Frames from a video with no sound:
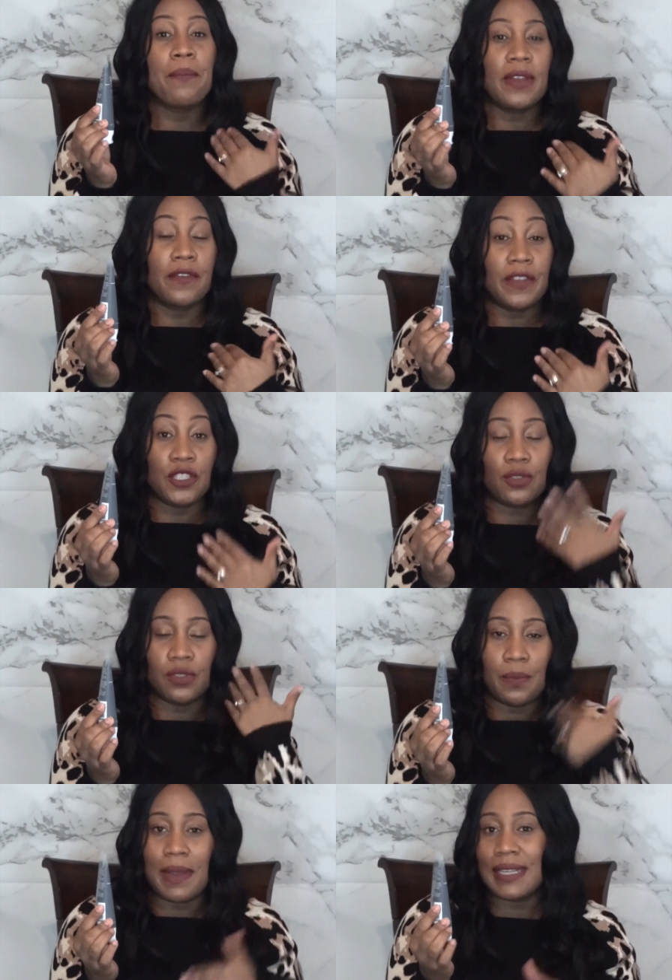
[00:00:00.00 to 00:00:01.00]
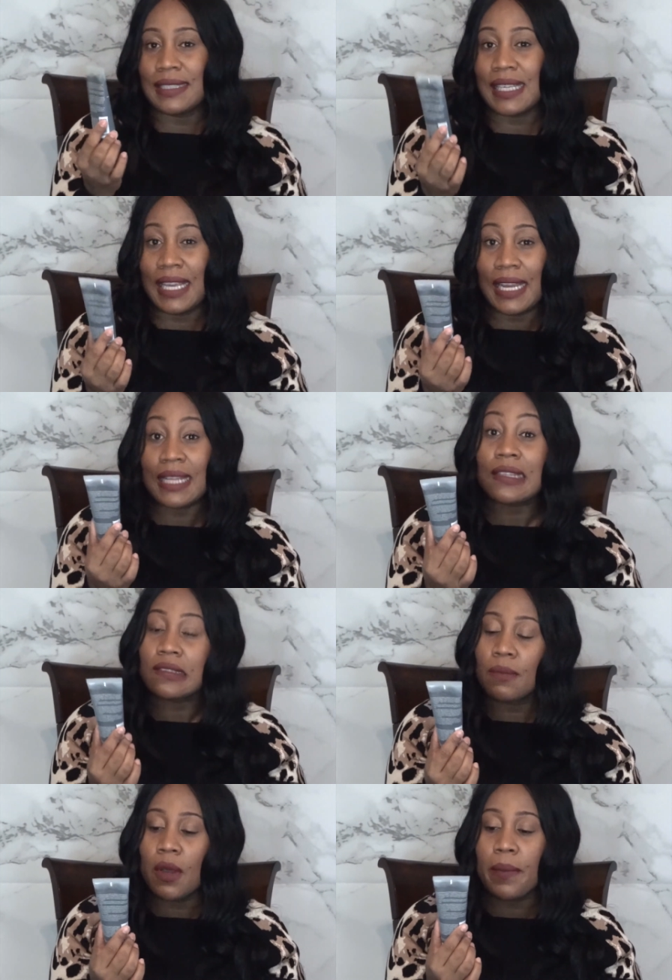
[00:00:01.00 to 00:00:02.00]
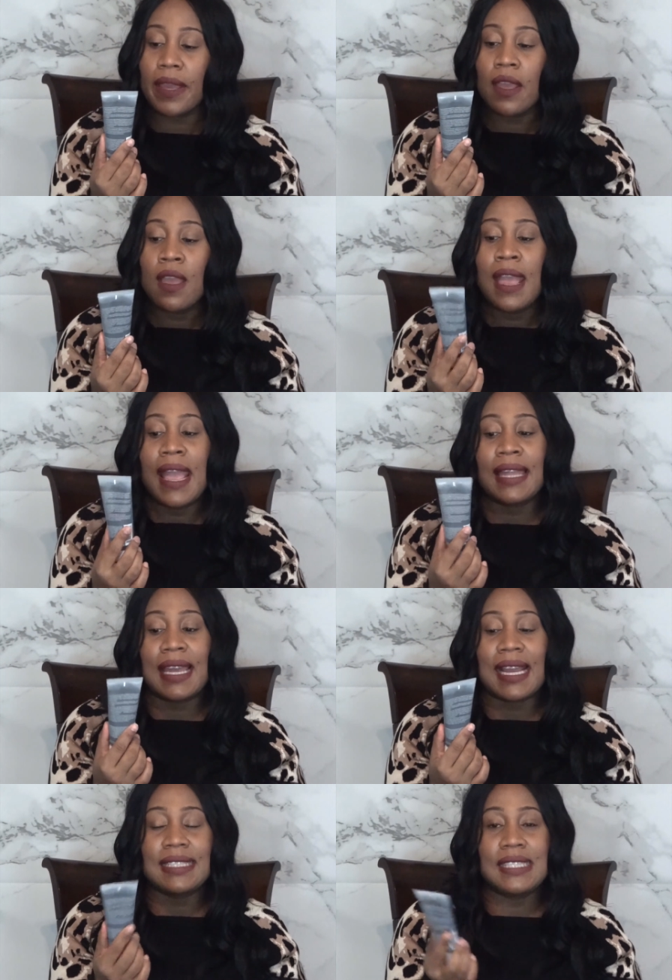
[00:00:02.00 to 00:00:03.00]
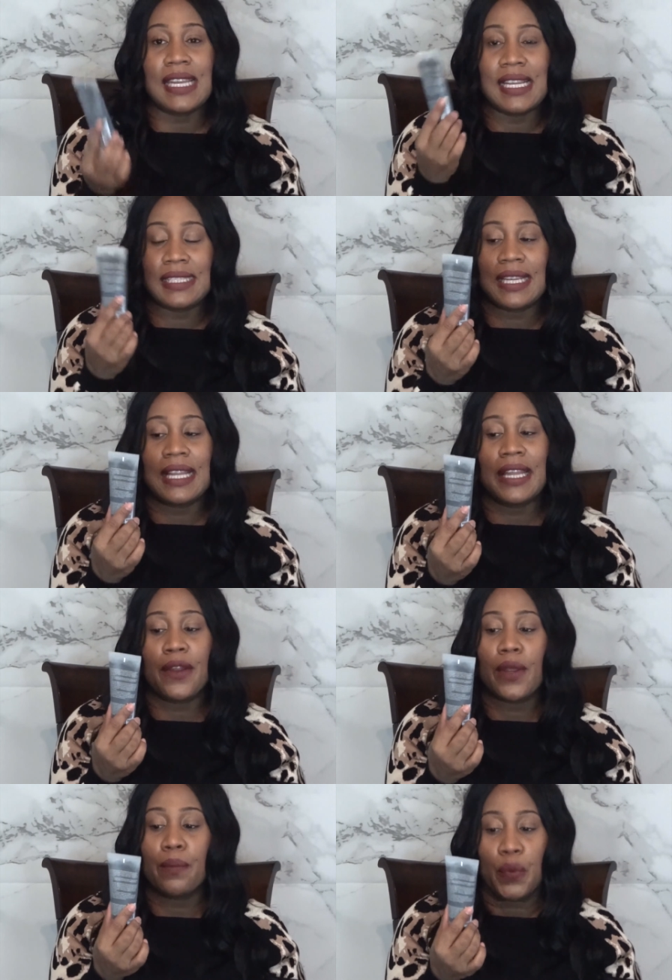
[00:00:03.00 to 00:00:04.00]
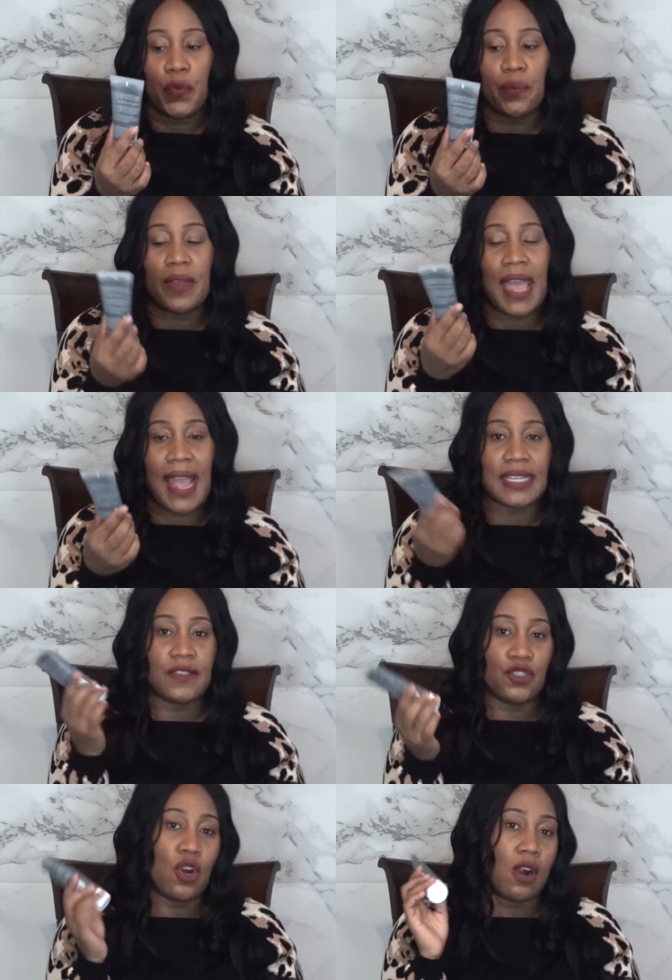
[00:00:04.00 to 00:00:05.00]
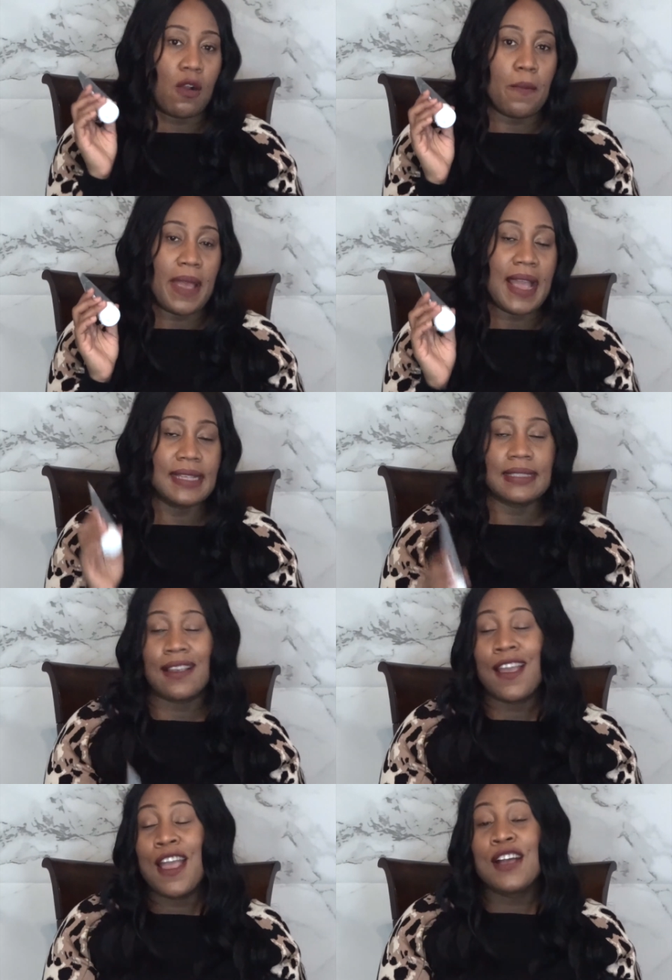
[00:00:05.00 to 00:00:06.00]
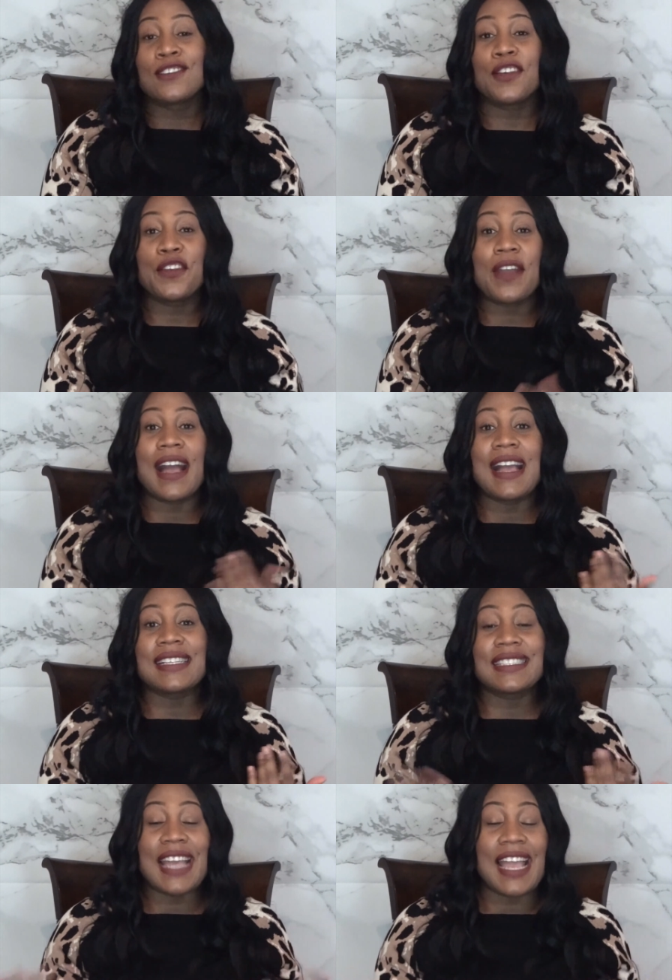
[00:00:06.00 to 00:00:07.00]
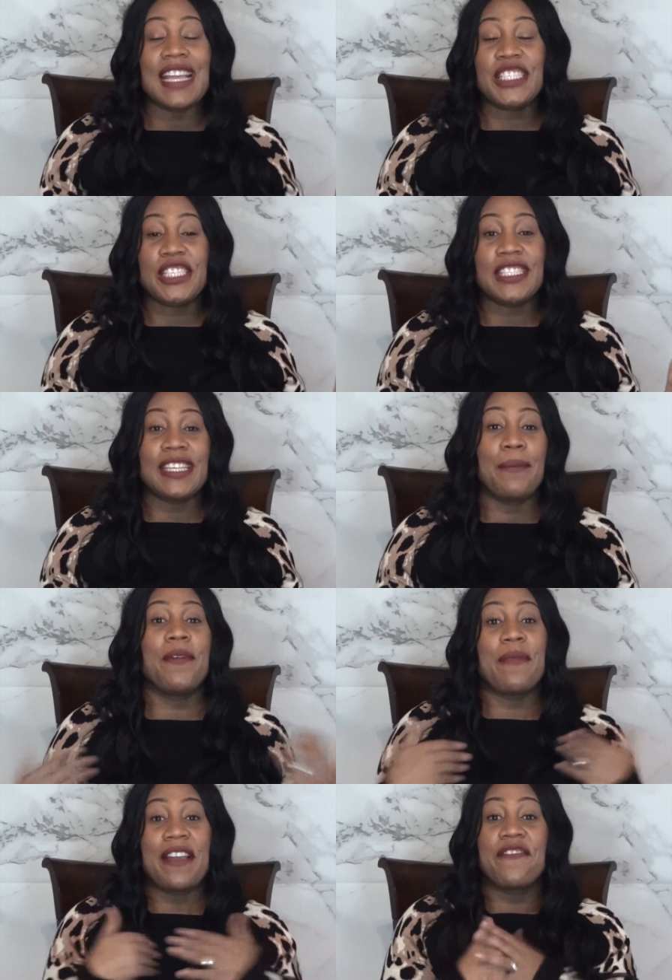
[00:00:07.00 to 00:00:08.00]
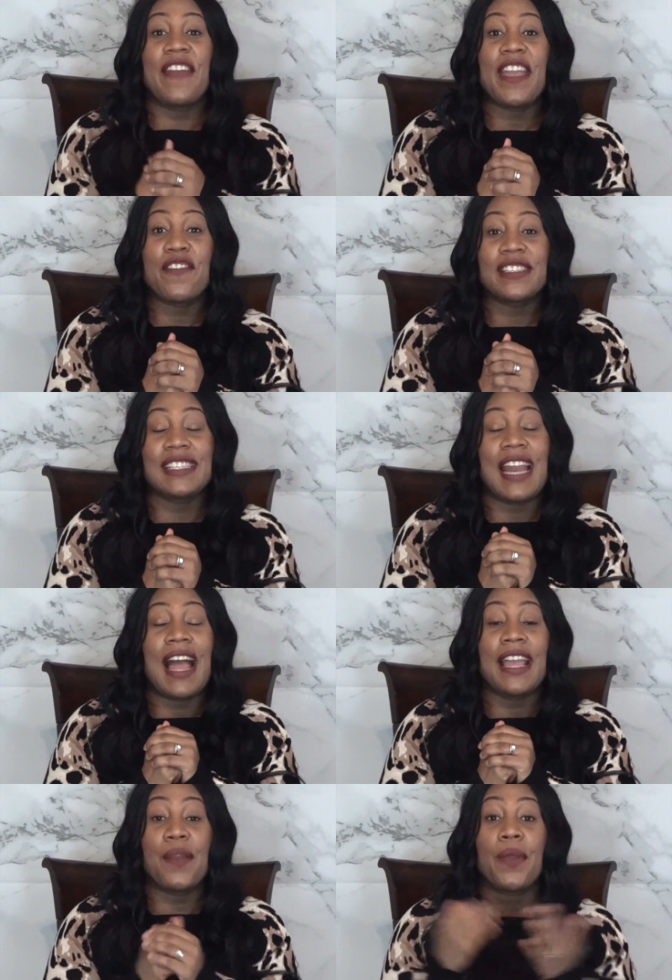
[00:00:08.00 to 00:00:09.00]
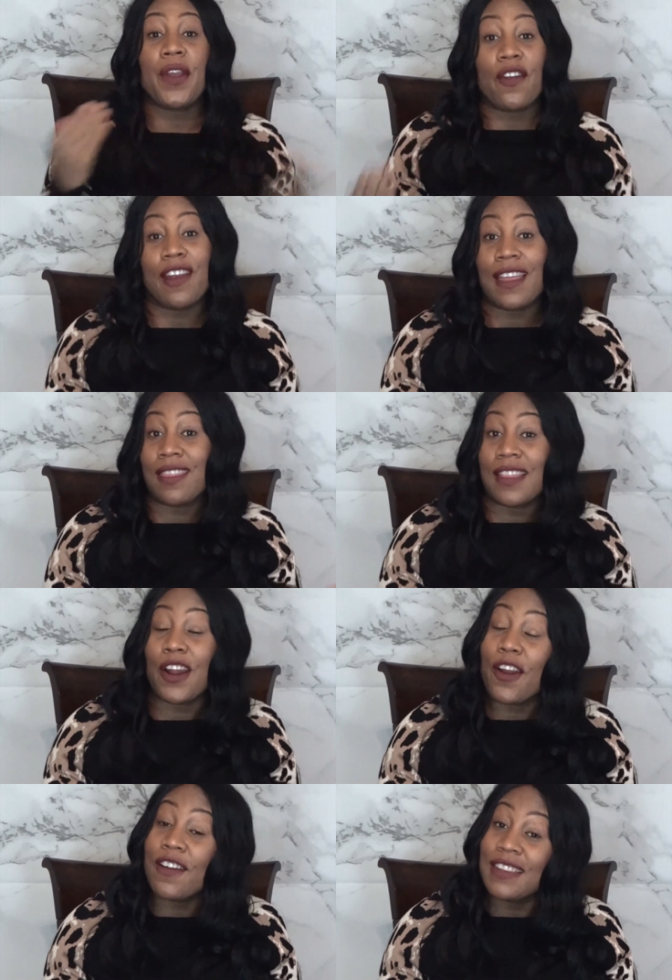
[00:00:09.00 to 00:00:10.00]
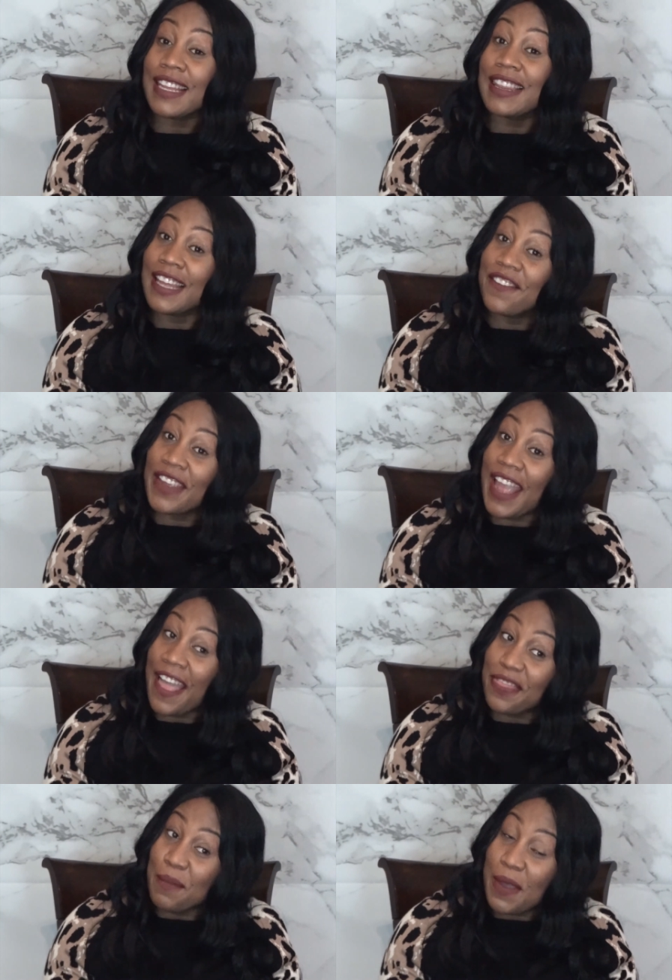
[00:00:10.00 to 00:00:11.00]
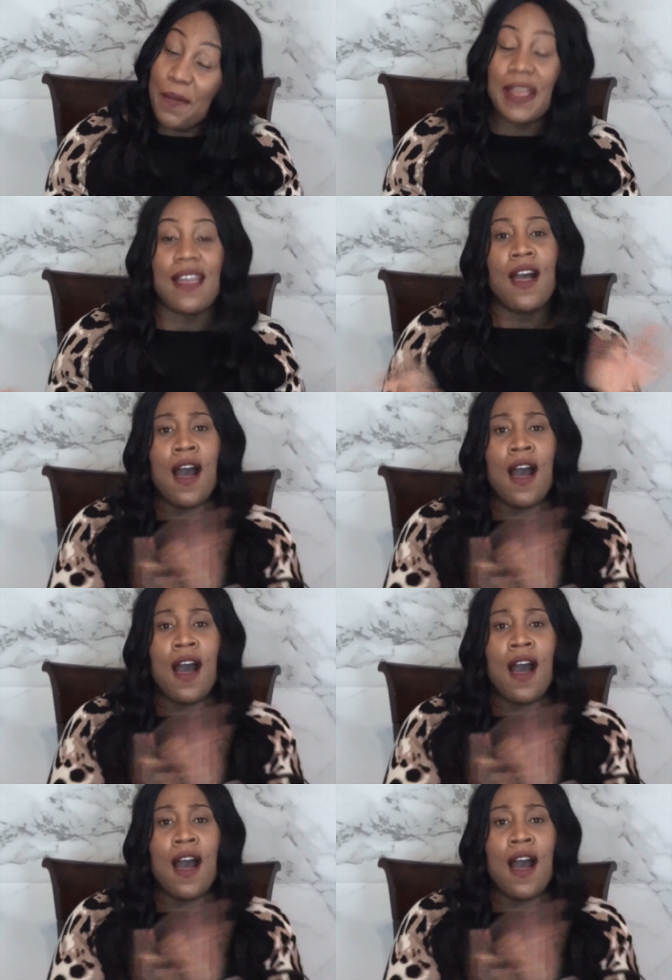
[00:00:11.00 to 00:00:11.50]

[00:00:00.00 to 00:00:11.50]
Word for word: beneficial to my skin at this moment. And like I said, it's the Clear Improvement Active Charcoal Mask. So you guys, that is just some of my favorites that I am current, currently loving at the moment.